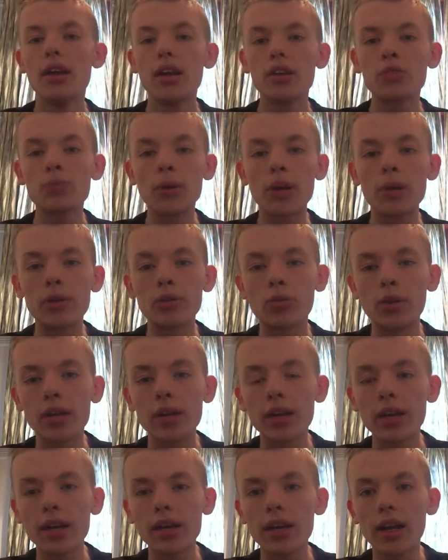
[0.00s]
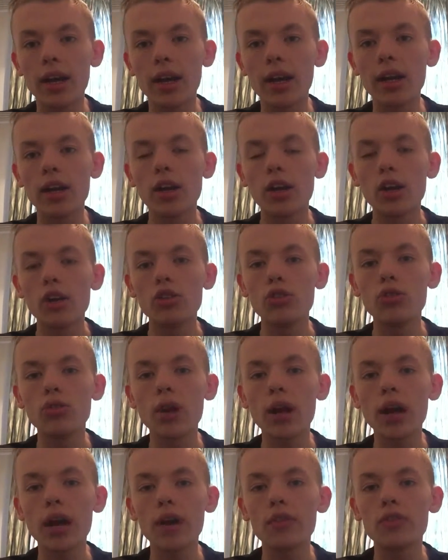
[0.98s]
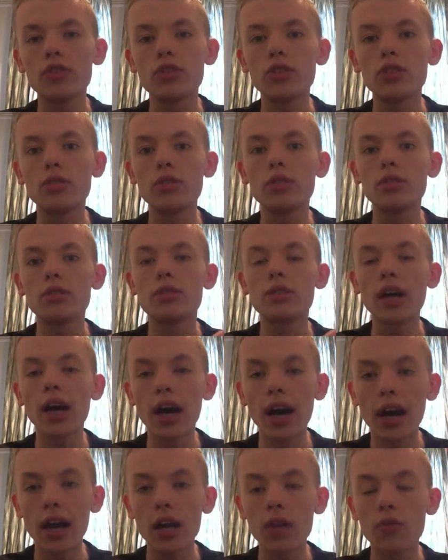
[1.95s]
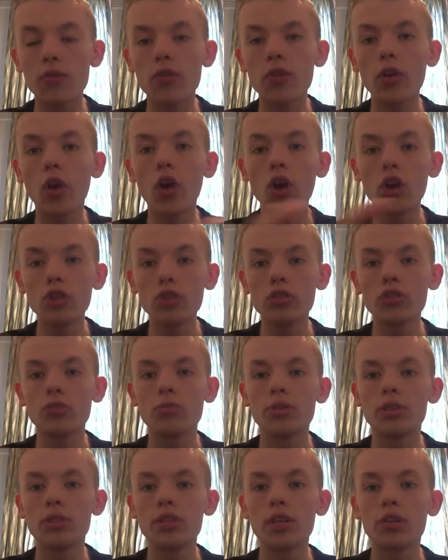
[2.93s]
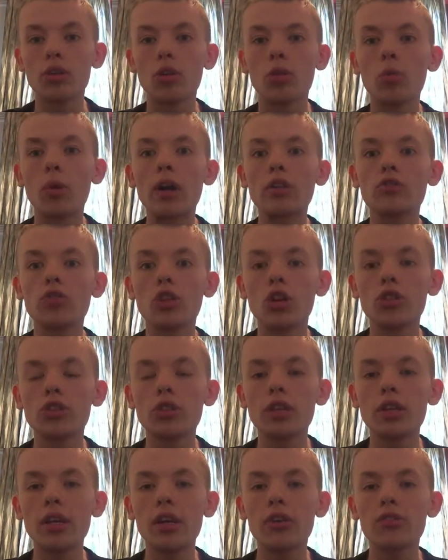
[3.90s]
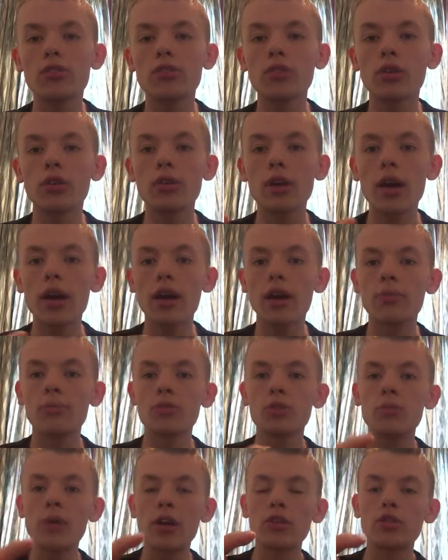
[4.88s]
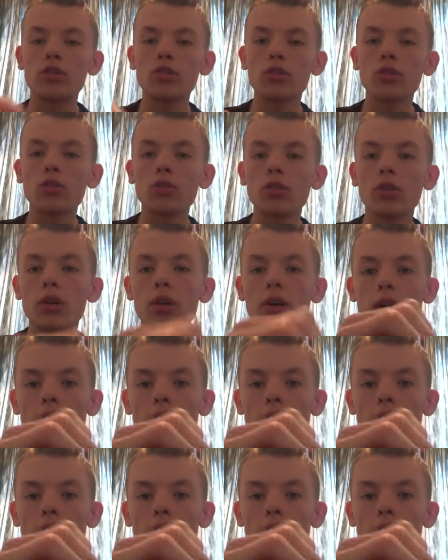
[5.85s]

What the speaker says: Spider-Man 2099, you have to dive onto Mysterio while dodging his special